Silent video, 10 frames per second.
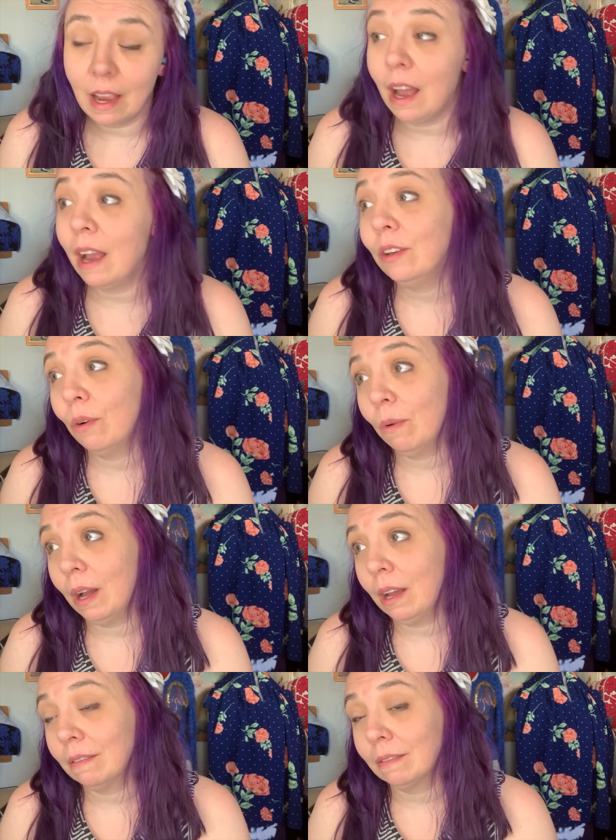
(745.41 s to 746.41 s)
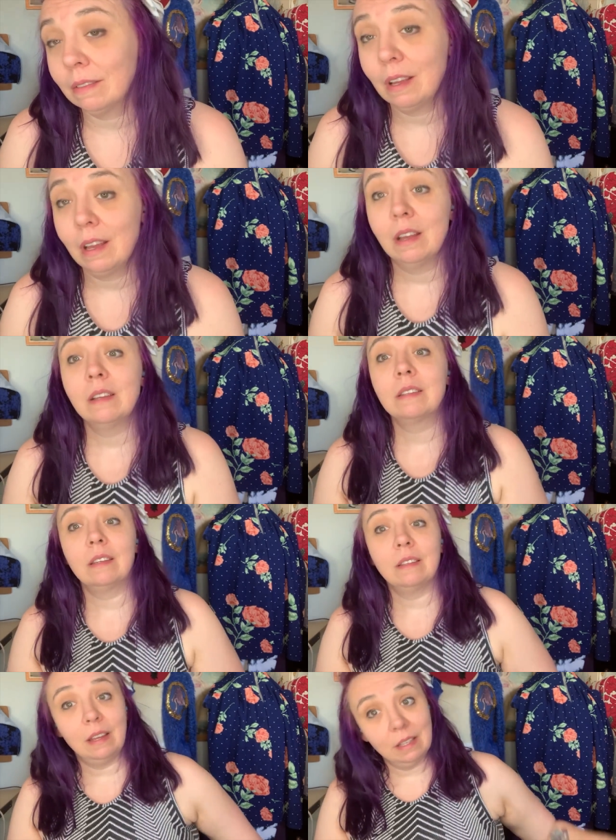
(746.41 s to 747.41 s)
I know why. It's because I
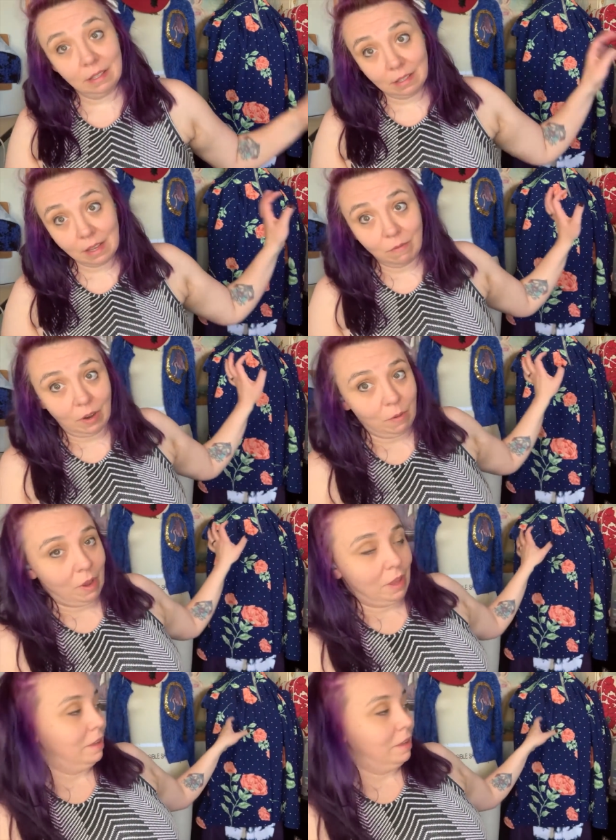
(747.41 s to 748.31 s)
didn't sleep very well.